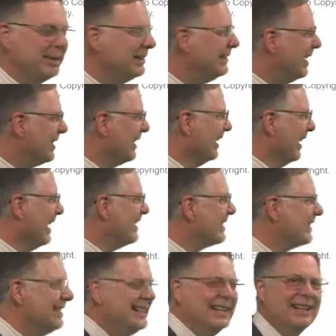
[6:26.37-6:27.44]
But
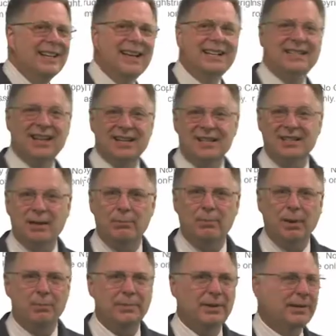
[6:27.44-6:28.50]
nonetheless, it's got a sump
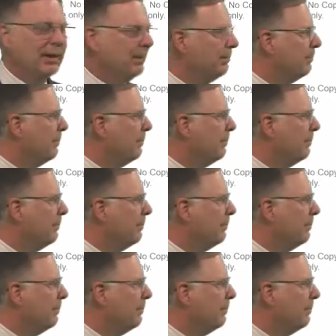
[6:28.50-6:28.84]
pump in there.